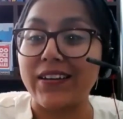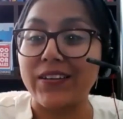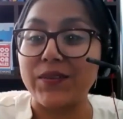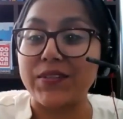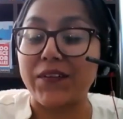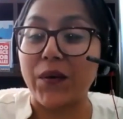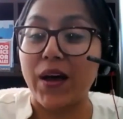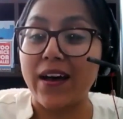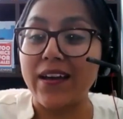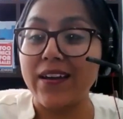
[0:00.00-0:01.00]
Gustavo,
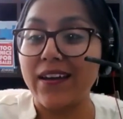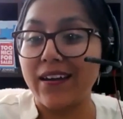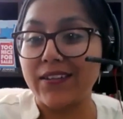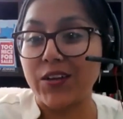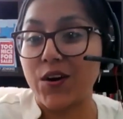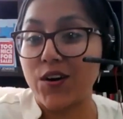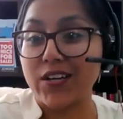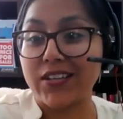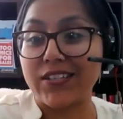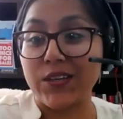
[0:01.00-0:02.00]
I
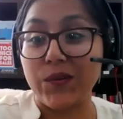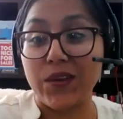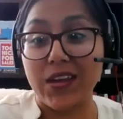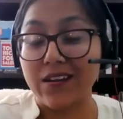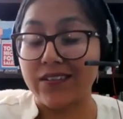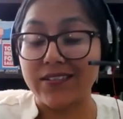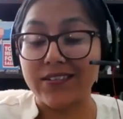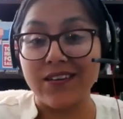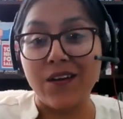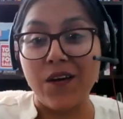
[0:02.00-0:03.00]
turn 2 years